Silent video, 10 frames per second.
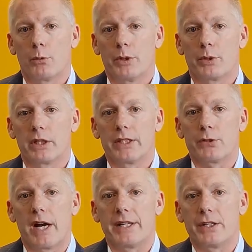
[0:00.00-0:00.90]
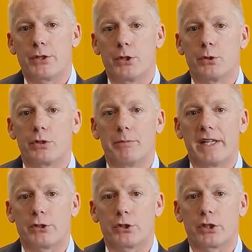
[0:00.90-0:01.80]
we really tried to do is
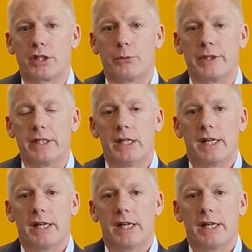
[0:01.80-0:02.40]
make sure that we